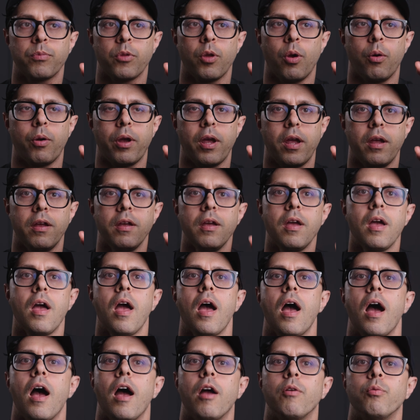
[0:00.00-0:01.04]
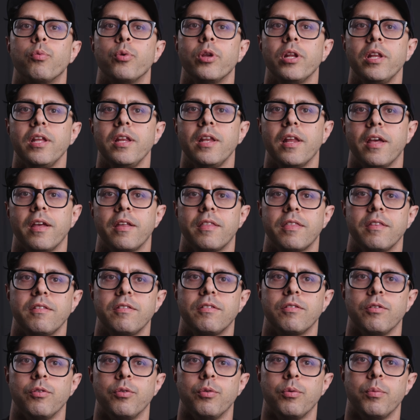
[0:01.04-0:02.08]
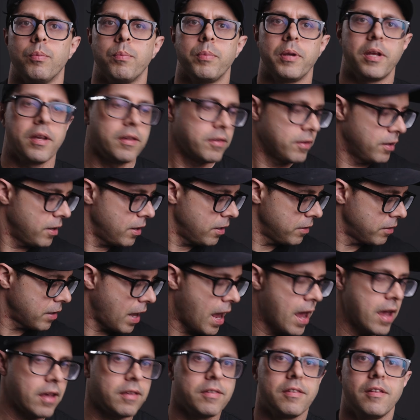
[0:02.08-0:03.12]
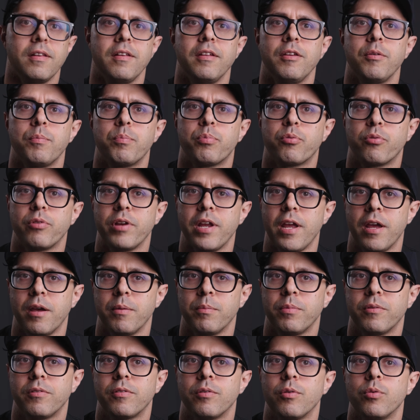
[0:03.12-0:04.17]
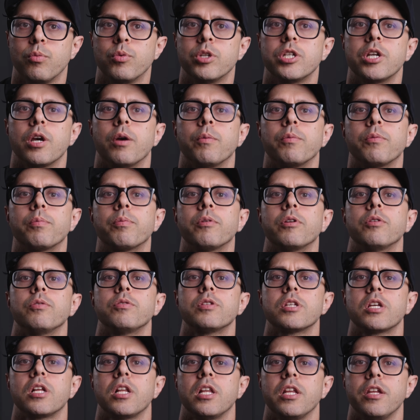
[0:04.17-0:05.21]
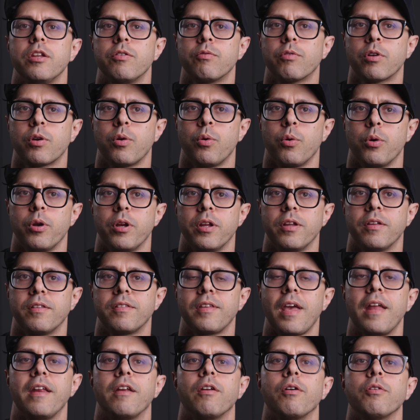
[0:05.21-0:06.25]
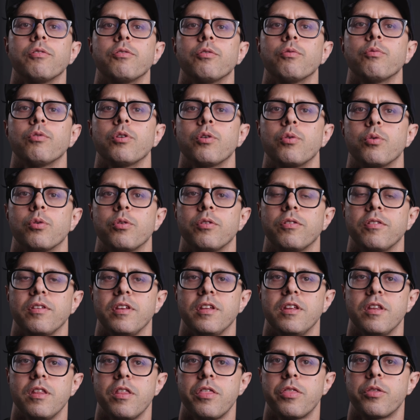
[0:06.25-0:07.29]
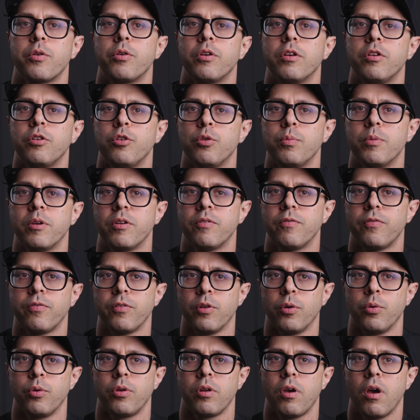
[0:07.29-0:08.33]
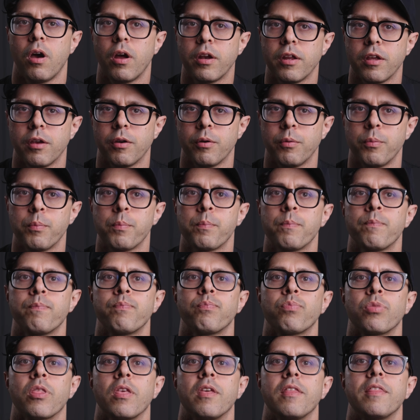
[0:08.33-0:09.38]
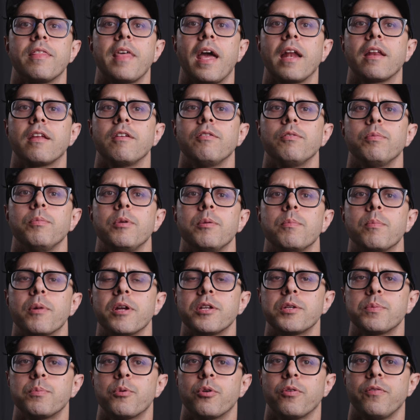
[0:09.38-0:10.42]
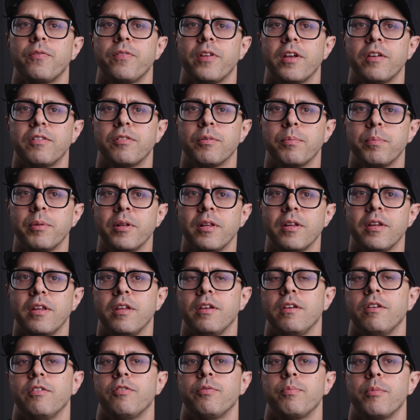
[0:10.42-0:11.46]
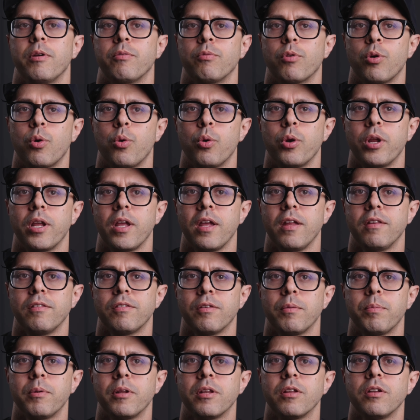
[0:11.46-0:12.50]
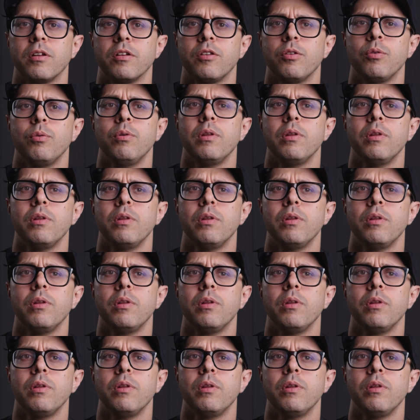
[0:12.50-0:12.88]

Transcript: Okay? I really like the Zoom because it has excellent preamps, which helps produce clean recordings, and it also records in 32-bit float audio. That gives me much more flexibility if my recording ends up a little too